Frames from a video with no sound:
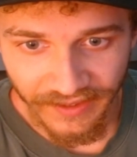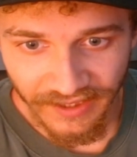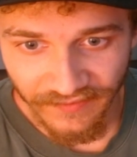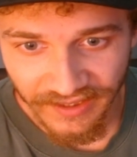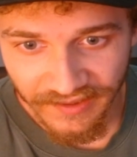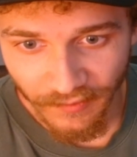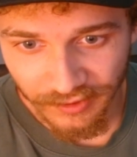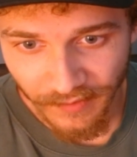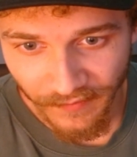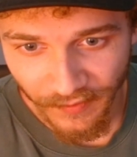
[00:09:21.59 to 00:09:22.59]
even he knows
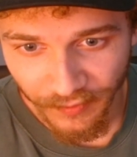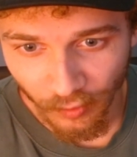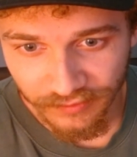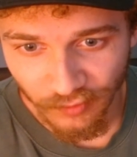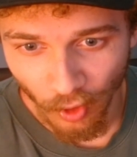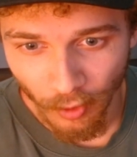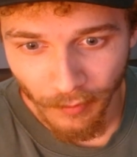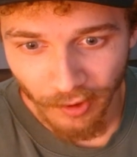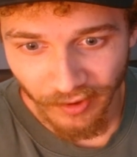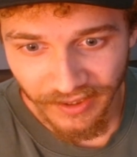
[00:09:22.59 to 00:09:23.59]
about the Thorn Soul Bulb
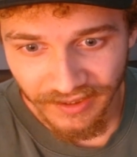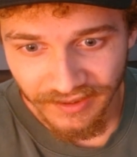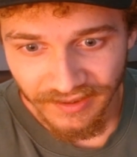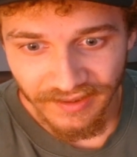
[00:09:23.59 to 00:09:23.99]
already.